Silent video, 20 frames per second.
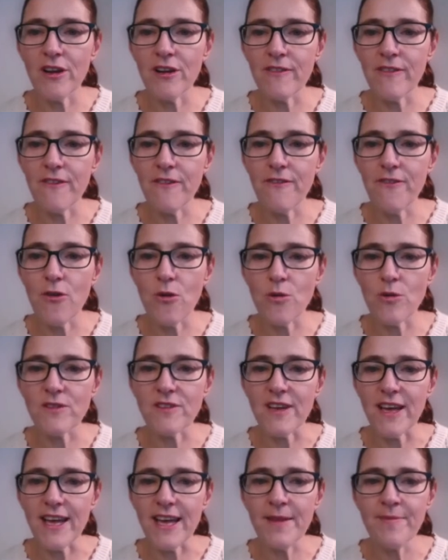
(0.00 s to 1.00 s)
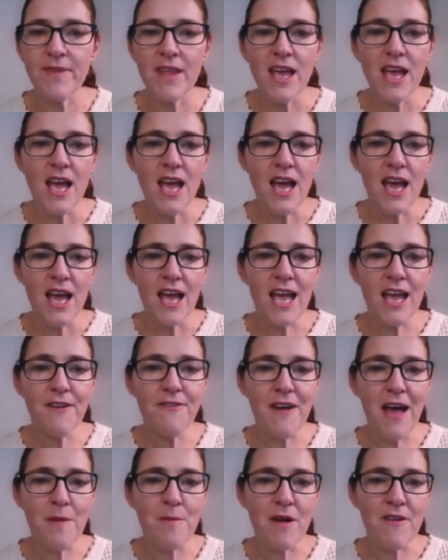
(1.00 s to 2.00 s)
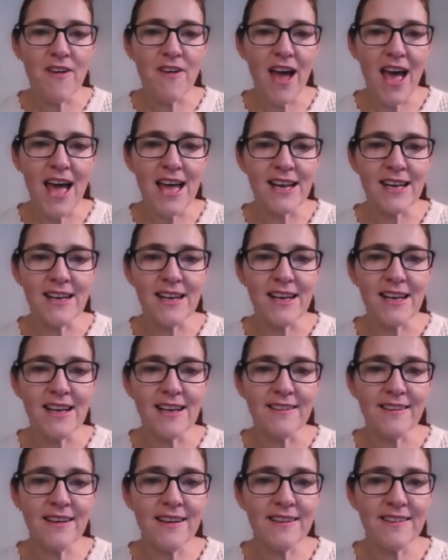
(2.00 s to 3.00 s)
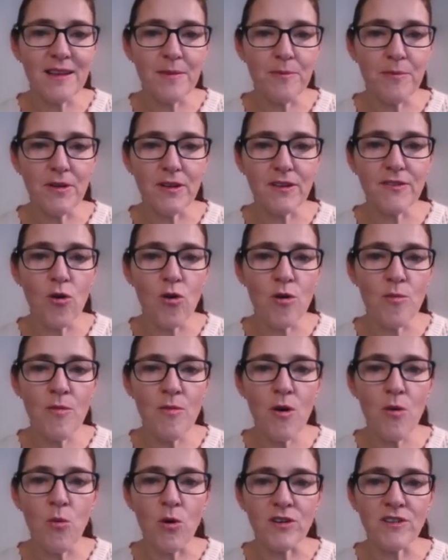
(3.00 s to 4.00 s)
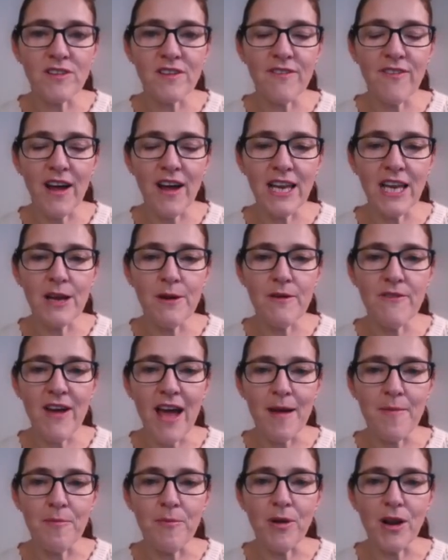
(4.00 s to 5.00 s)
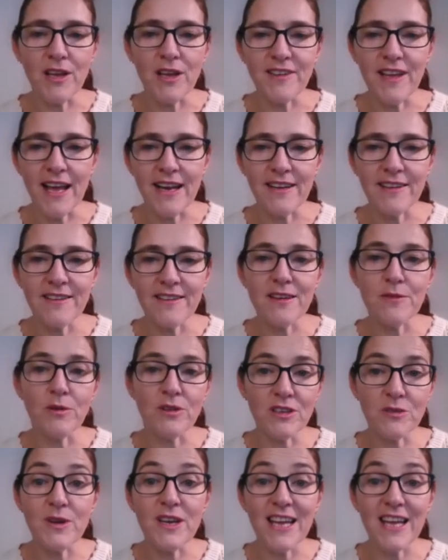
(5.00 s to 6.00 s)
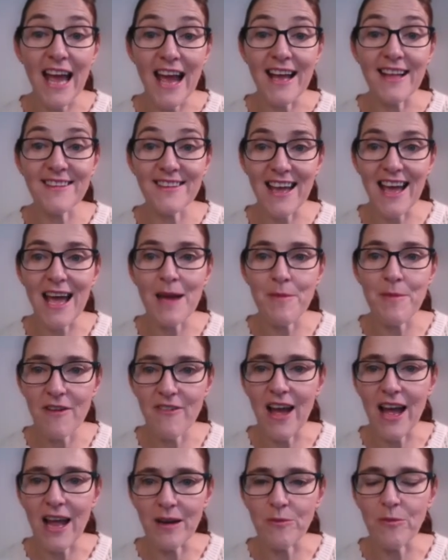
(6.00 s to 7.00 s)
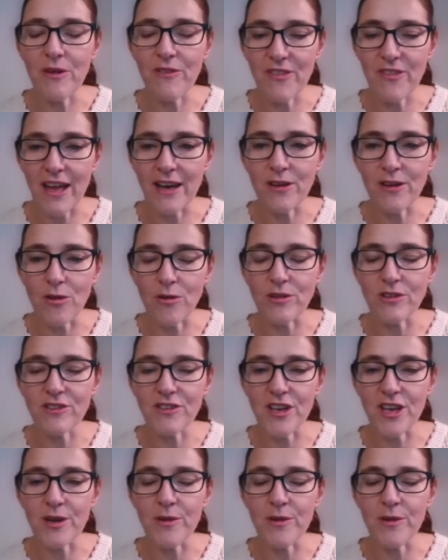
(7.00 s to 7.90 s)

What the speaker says: 40. If m over n is in its simplest form, what is the value of m plus n? So once we get m over n, we've then got to